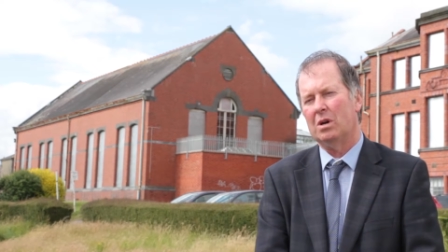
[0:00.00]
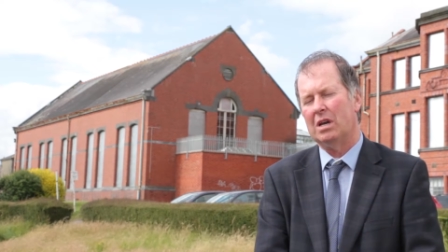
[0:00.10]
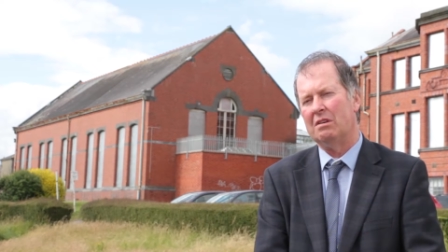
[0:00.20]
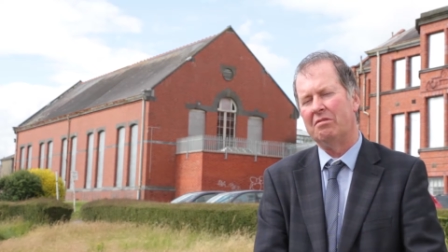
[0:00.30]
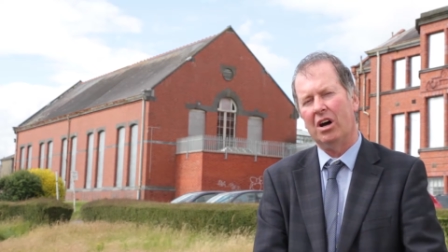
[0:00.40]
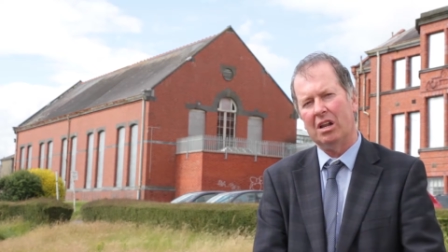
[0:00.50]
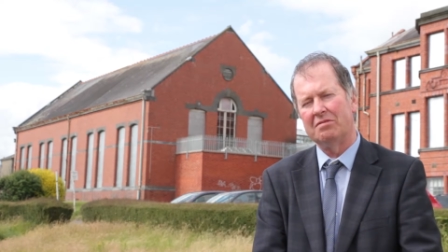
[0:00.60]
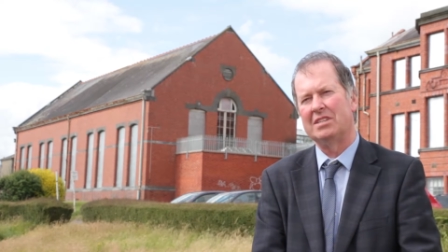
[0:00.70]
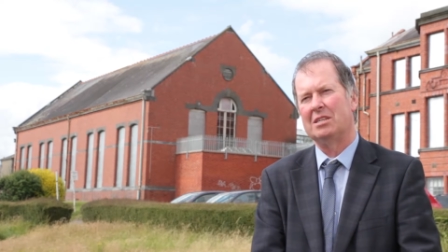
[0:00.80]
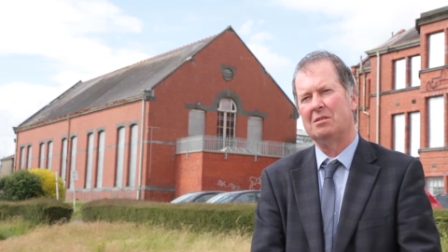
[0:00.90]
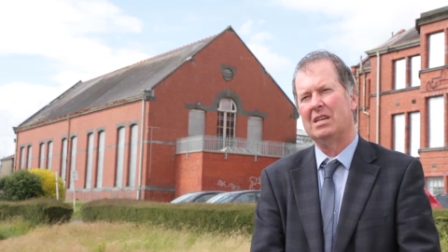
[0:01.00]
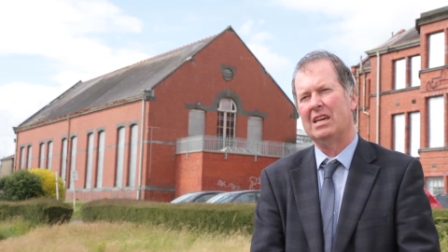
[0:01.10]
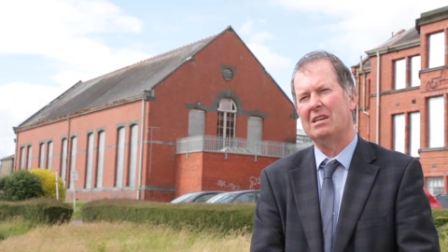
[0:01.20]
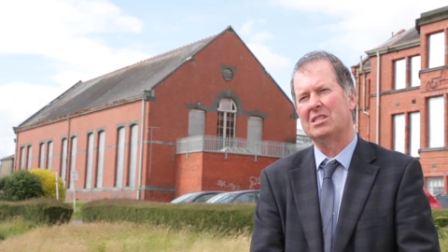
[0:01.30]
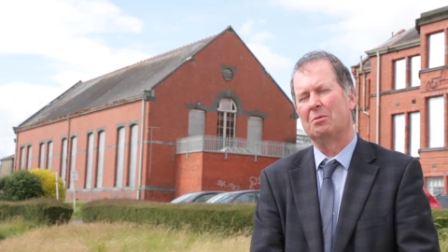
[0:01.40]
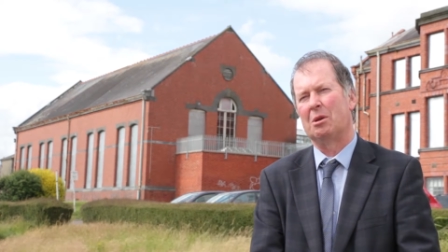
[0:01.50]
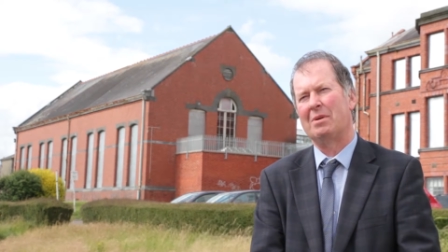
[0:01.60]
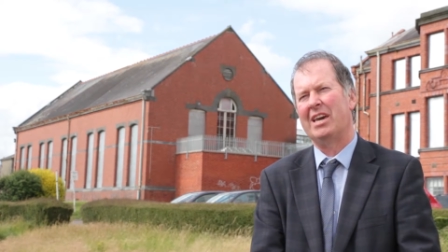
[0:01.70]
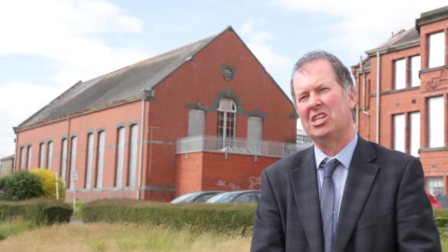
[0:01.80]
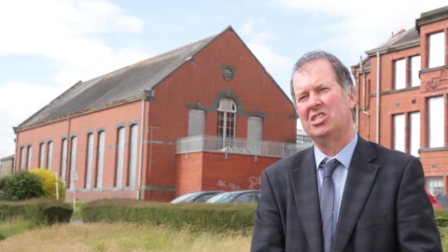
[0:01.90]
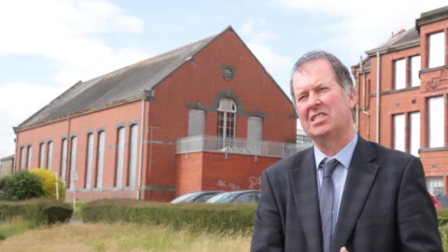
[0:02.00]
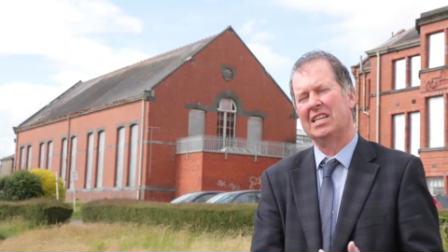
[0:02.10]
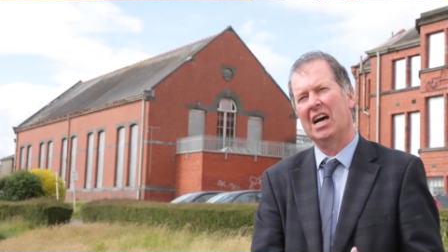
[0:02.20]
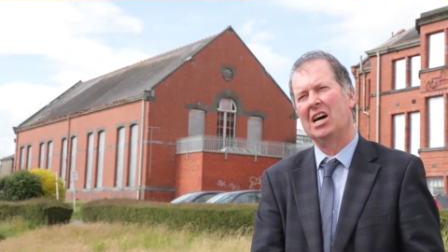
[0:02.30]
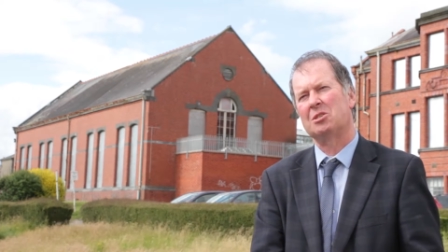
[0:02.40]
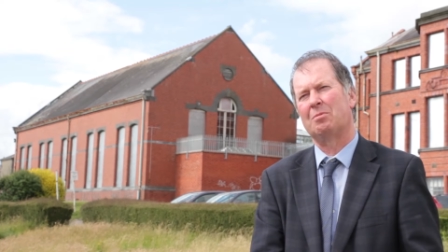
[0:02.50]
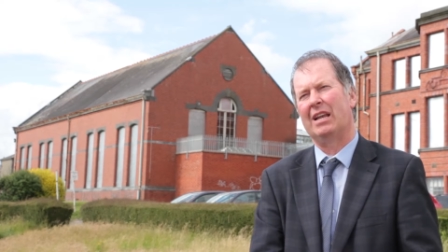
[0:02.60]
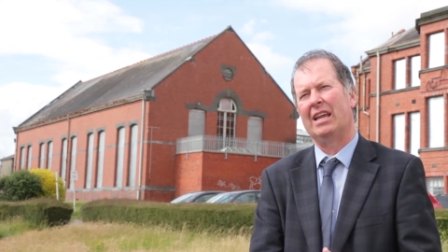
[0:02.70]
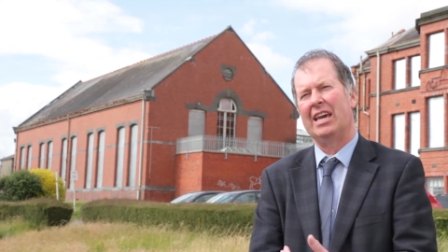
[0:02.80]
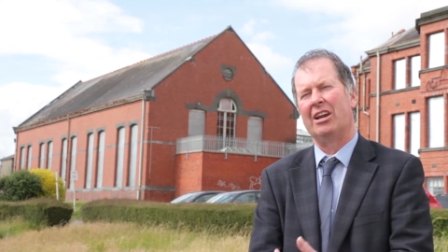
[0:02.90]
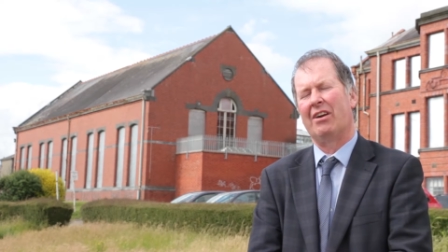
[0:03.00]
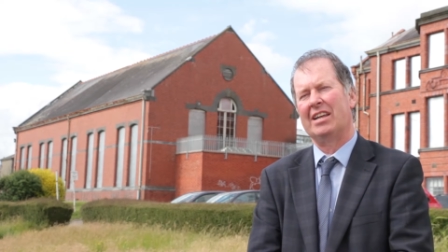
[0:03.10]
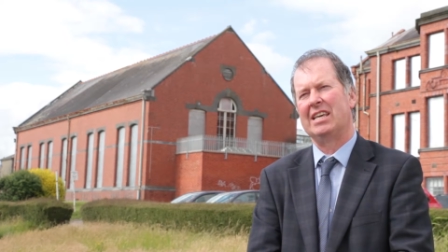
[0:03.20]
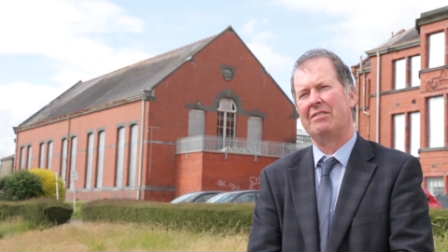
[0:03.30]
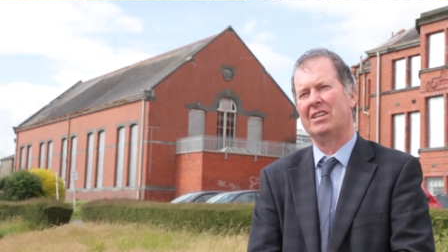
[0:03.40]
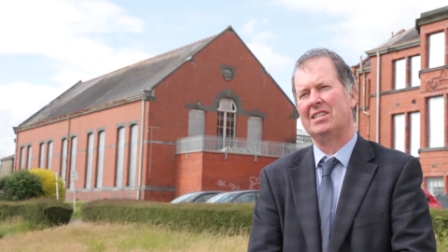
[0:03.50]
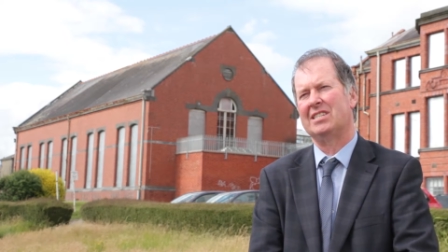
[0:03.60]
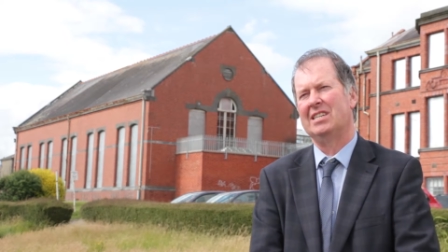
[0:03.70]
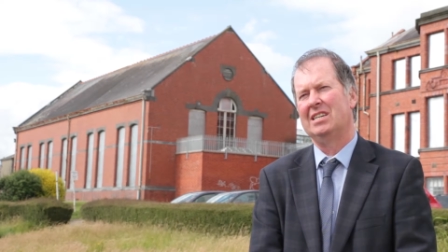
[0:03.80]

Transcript: involved some of the patients in the hospital in our activities,